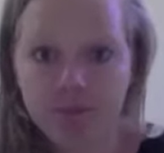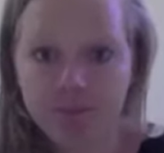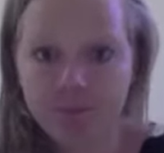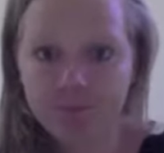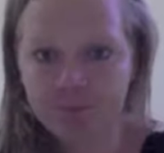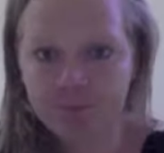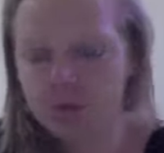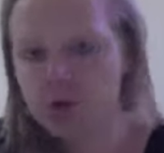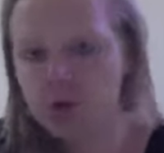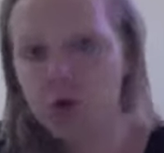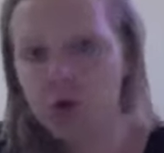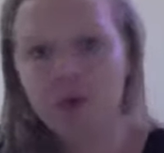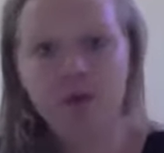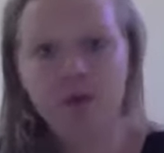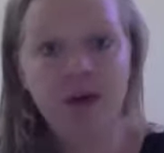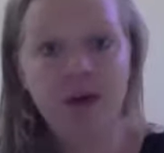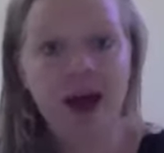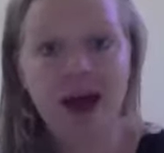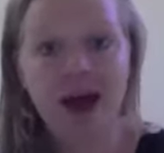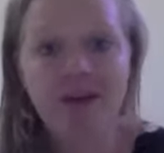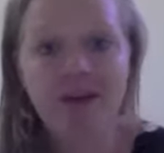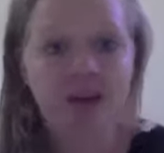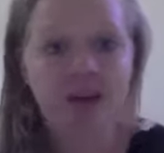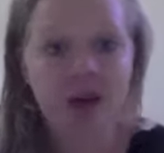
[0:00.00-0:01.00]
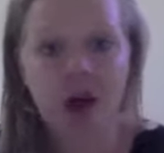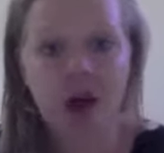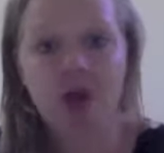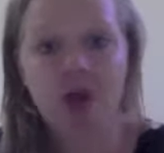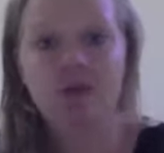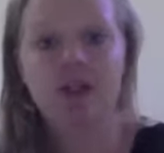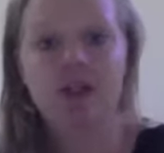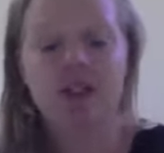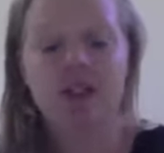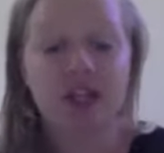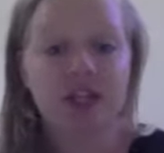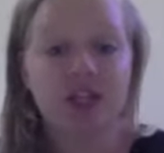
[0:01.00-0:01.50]
So if you're having a
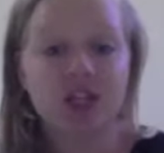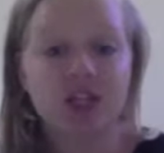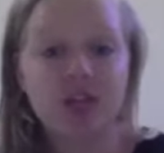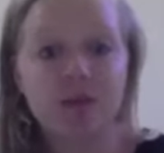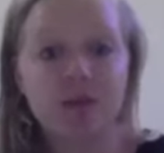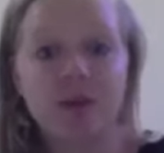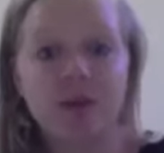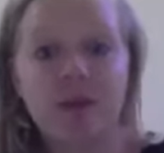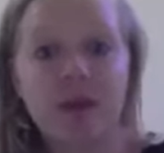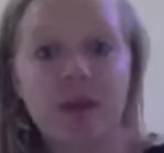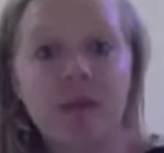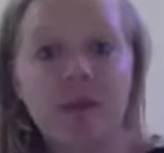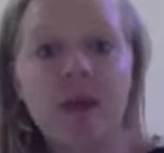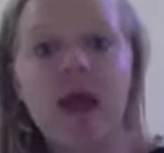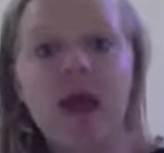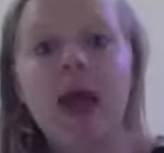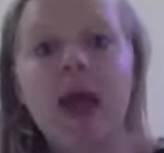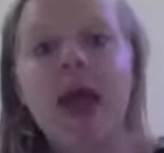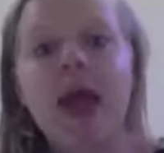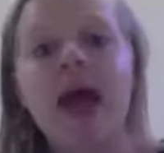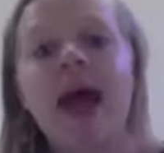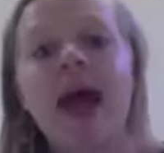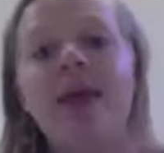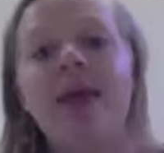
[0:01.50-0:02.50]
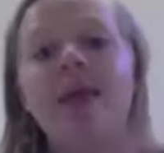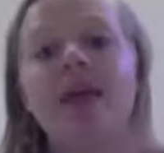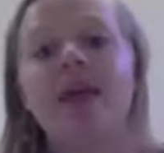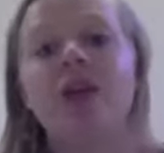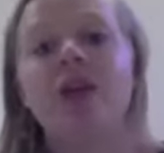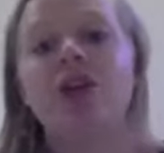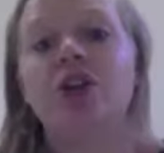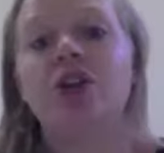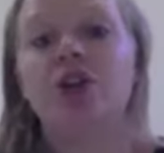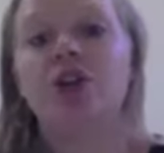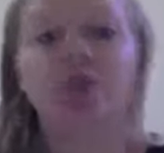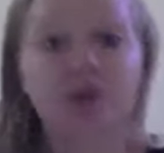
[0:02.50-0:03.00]
conversation with them and they
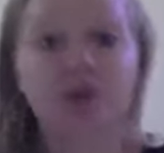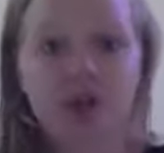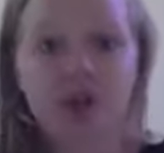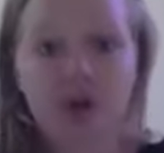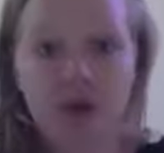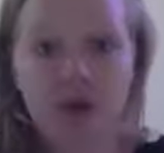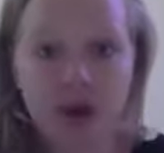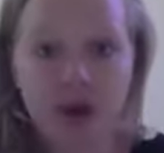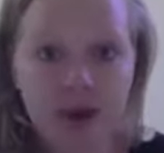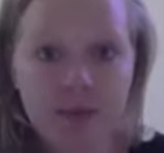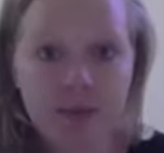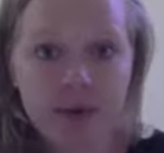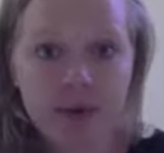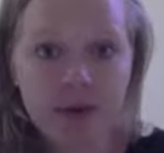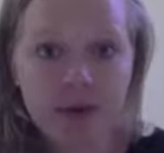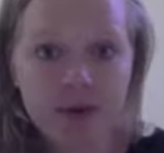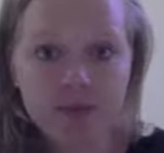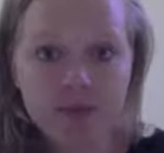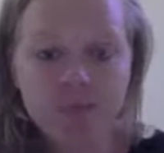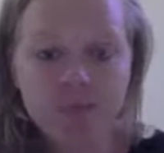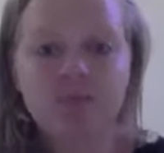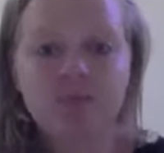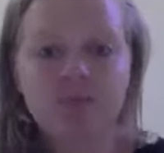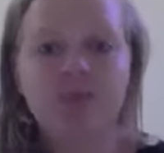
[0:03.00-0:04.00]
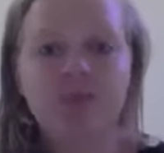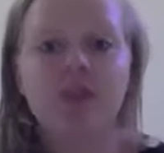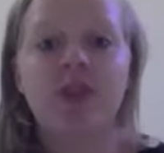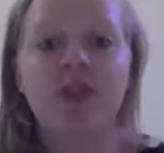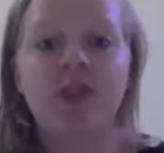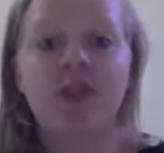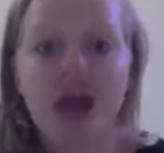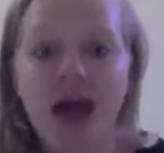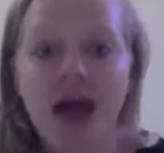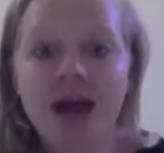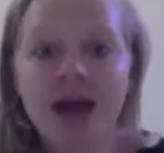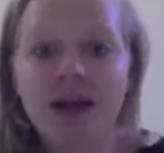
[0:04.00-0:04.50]
use the grammar,
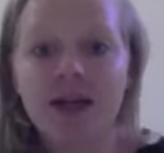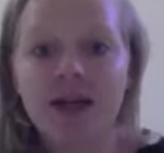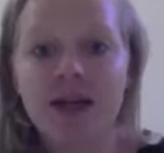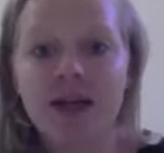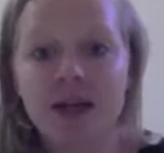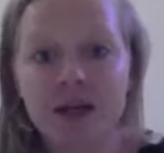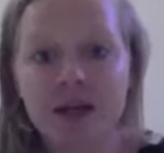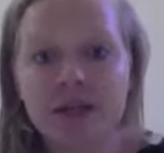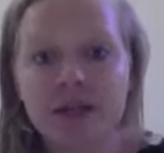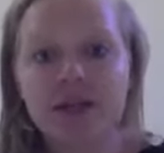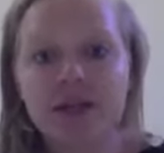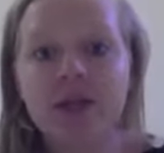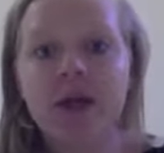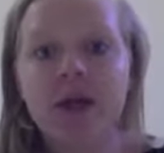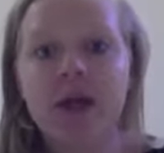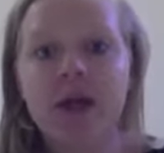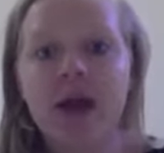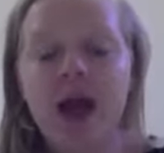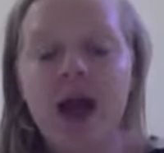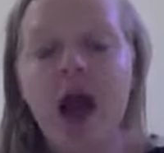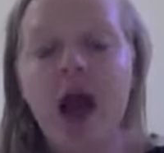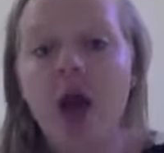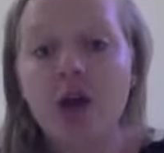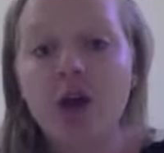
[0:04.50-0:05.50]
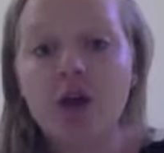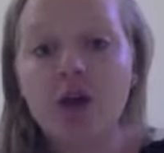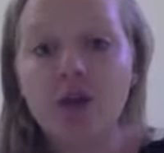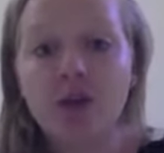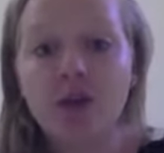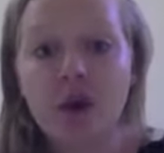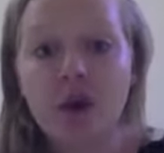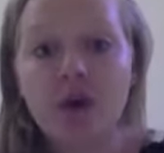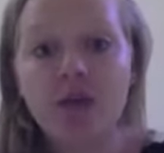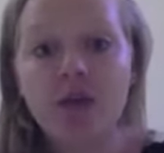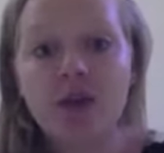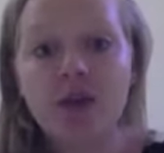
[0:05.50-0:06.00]
that is how you
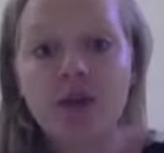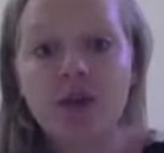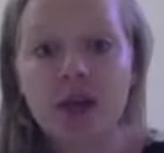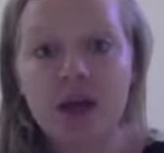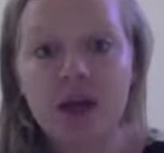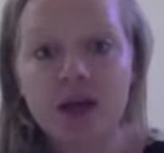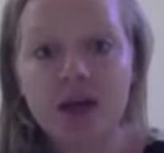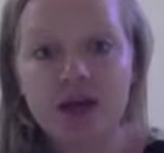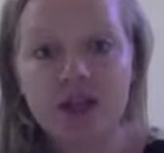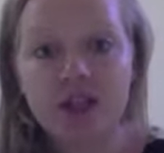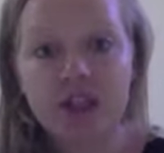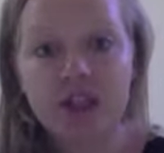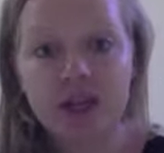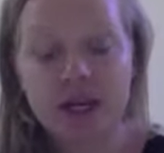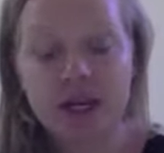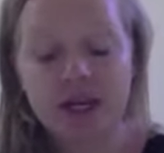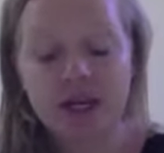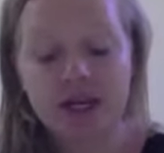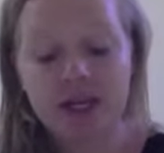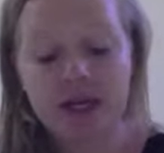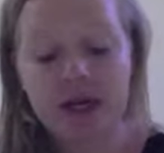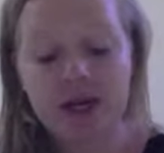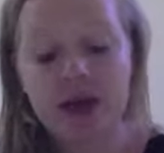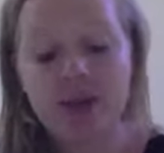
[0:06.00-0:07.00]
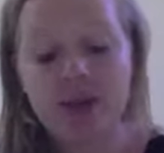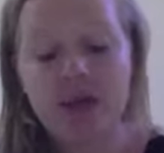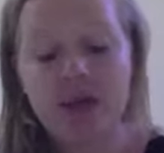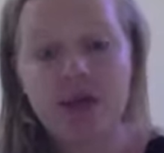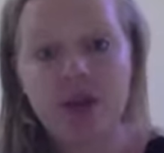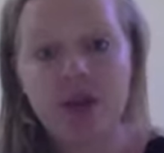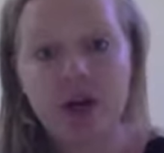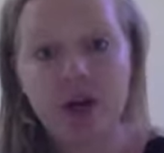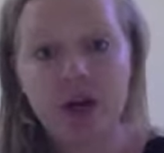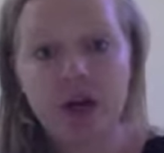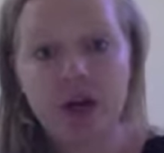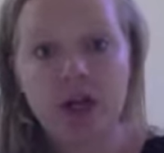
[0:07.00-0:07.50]
know that they understand it and that
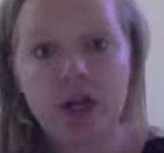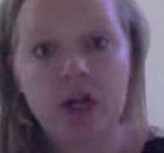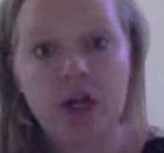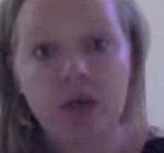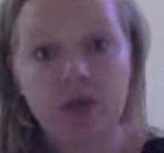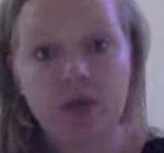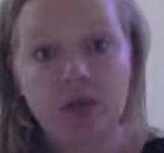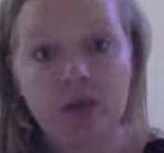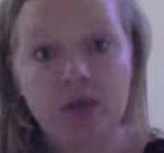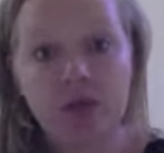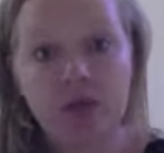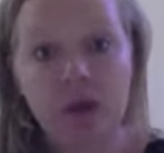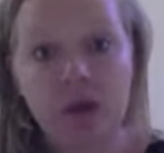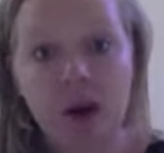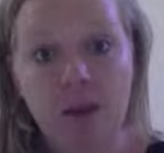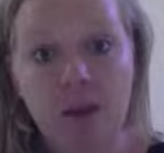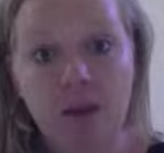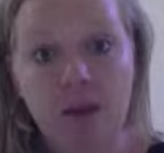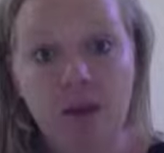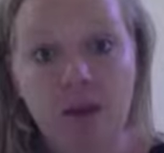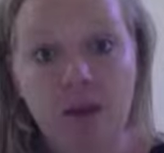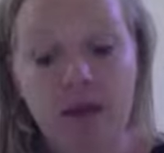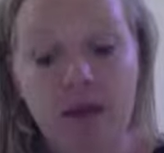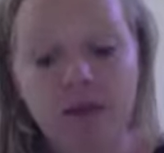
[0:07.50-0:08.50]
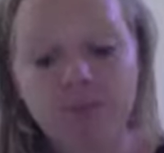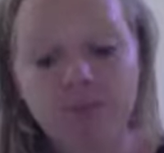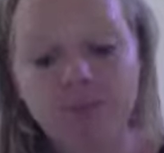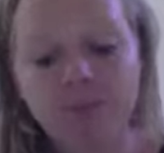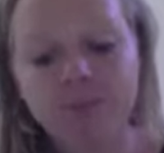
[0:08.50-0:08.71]
they're going to use it properly.